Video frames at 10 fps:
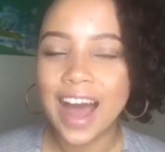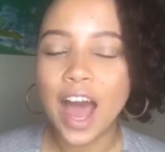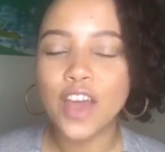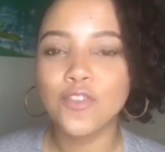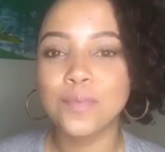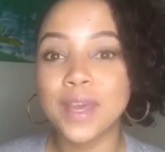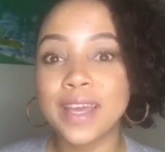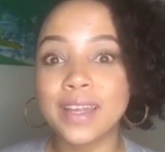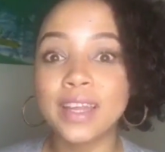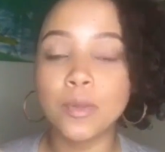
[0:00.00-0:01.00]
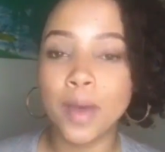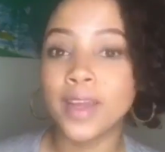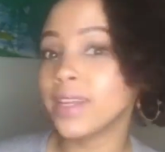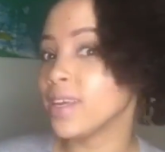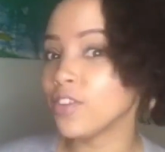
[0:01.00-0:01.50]
I've been
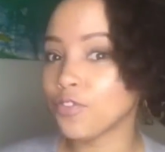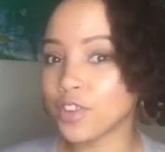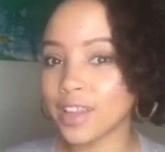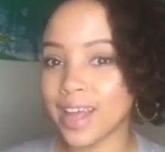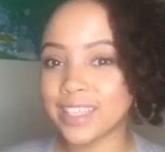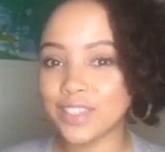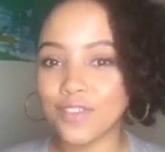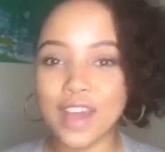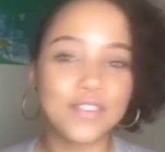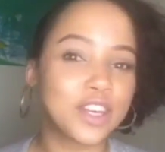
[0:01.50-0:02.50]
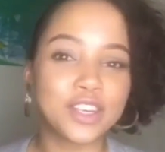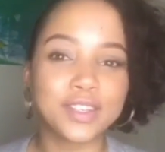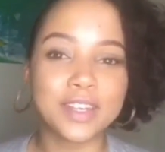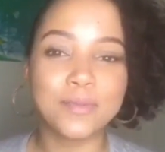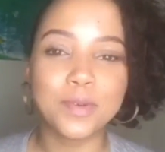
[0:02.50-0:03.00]
independent for the last five
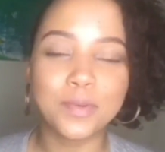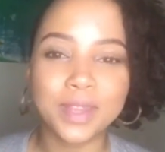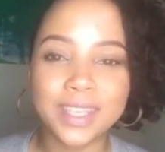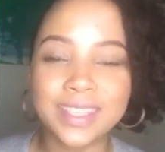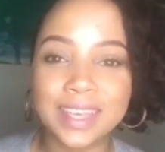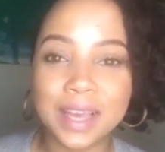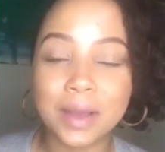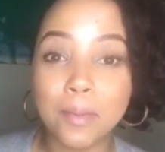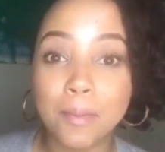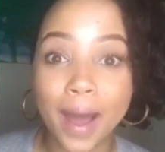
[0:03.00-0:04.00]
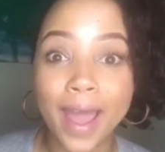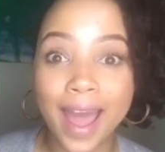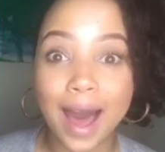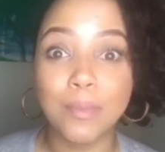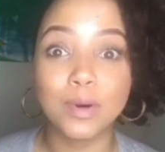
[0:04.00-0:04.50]
years and I've been releasing my
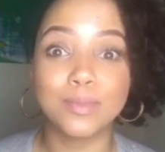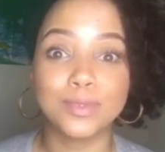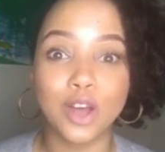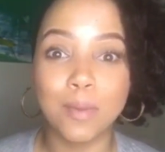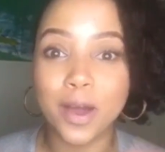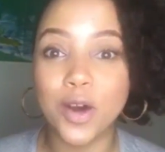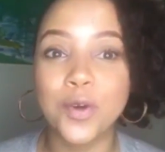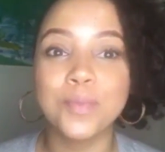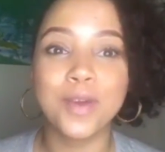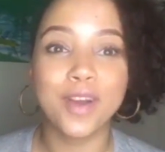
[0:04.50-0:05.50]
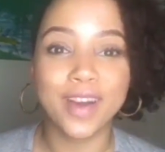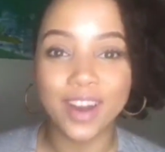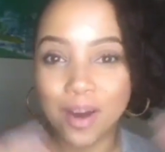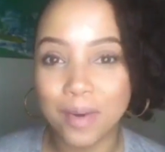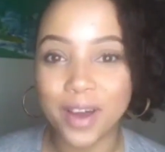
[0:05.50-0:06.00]
albums on my own
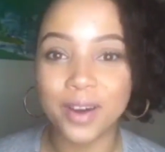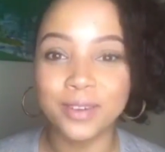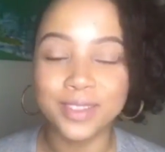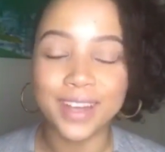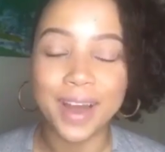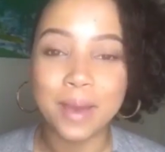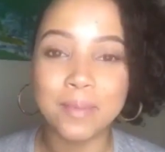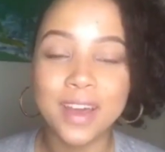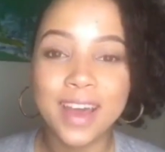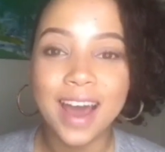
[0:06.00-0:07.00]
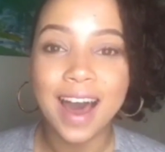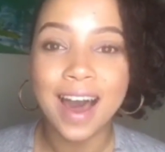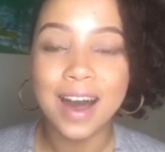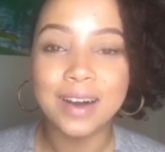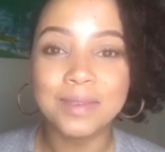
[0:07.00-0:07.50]
merit, on my own dime,
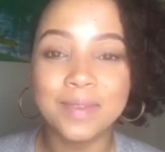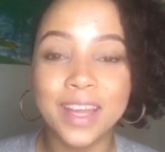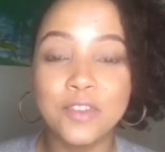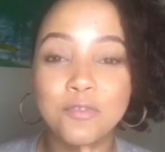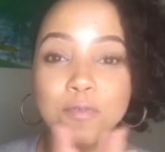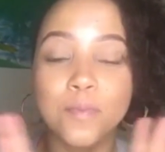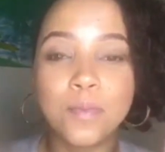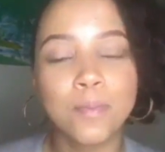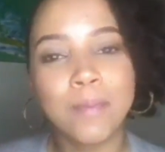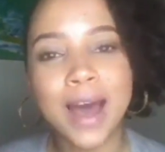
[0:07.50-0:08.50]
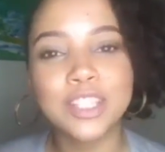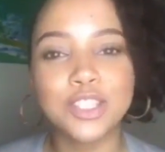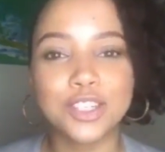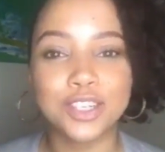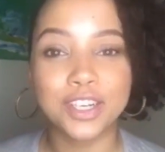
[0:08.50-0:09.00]
um, and have
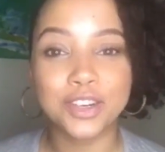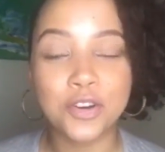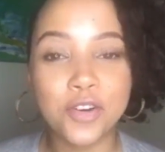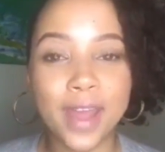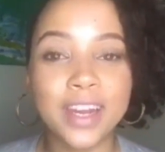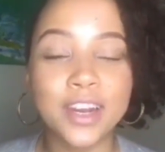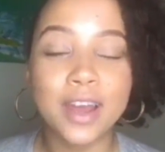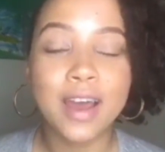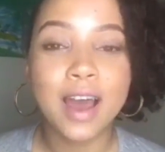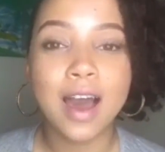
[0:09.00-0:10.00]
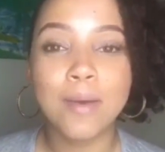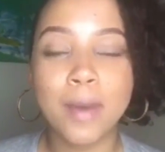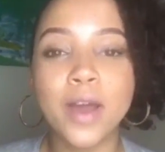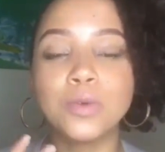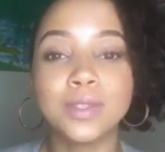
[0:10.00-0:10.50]
mastered and created
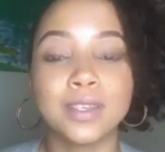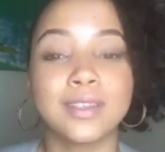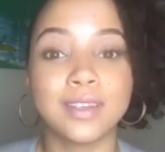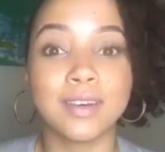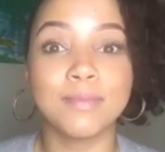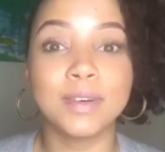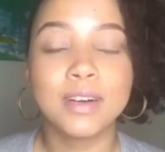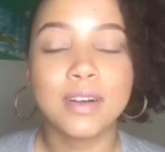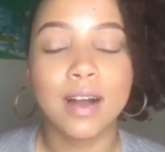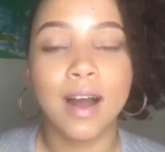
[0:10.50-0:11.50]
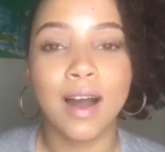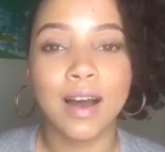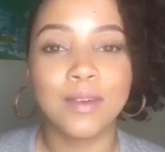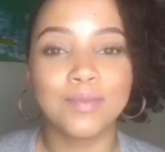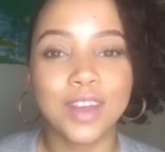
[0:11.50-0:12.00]
my own system
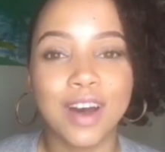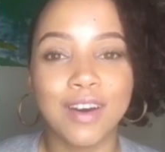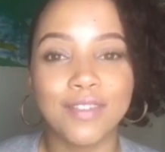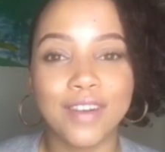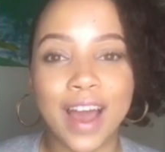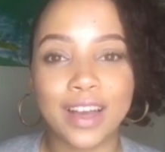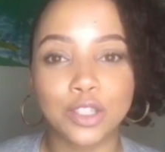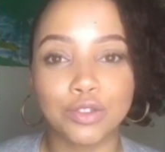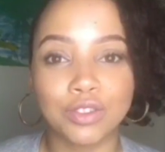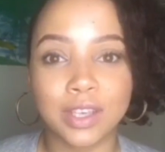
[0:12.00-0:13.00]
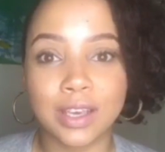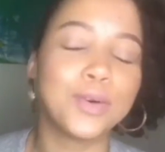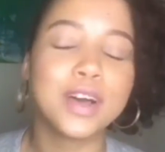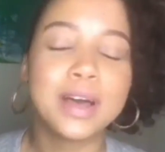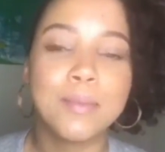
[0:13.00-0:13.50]
um, of
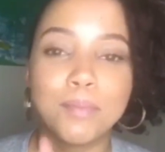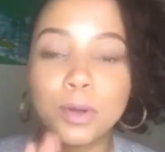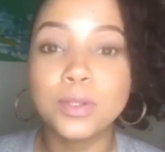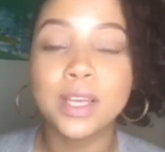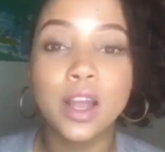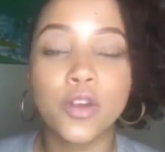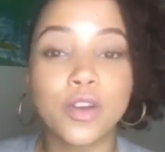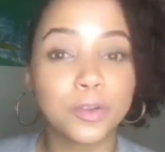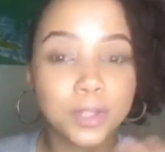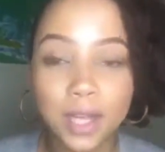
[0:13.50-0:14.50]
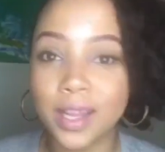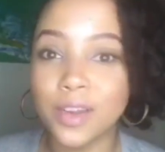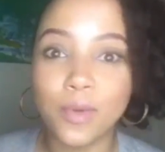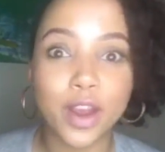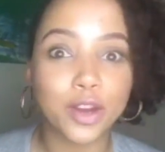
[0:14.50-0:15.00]
actually building a career, selling
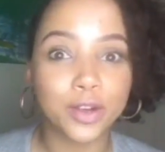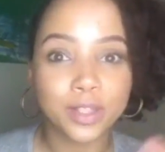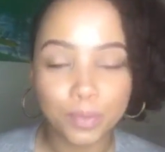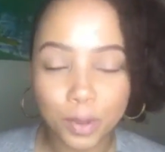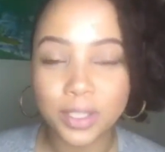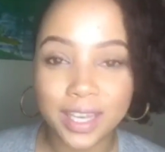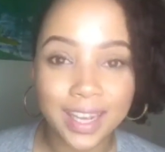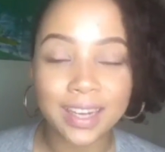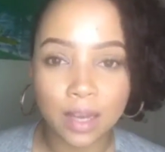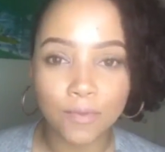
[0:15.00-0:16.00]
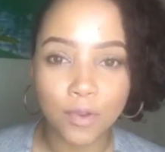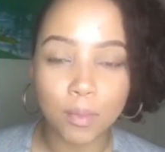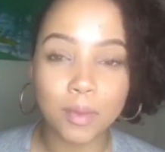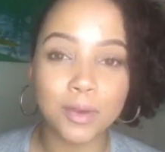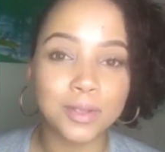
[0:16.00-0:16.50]
records, building an income from
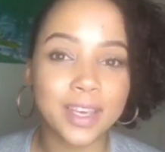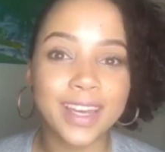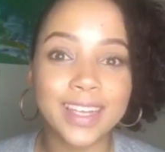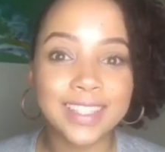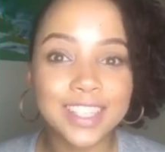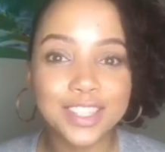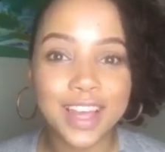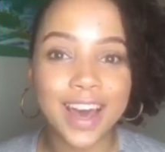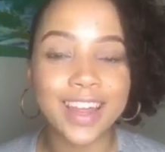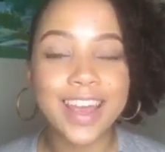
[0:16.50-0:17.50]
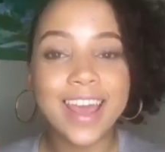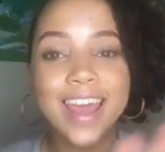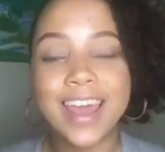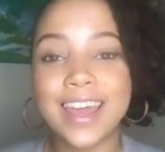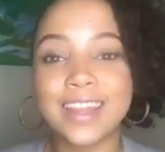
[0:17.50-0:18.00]
your music, and I teach that
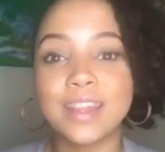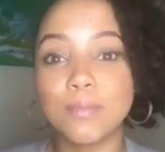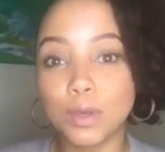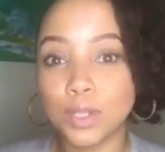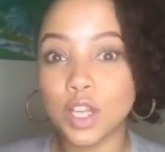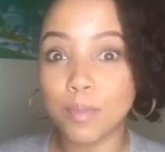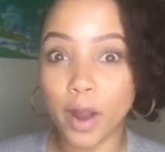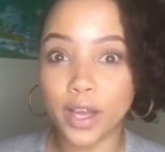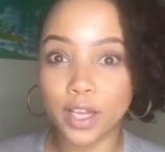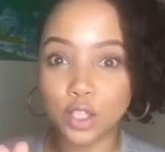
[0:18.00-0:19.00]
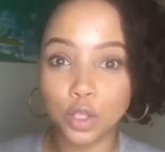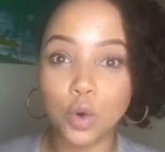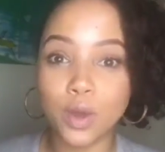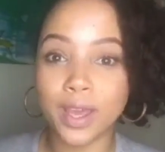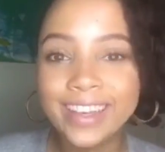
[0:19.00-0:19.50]
in the music marketing
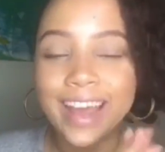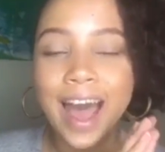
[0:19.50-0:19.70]
toolkit.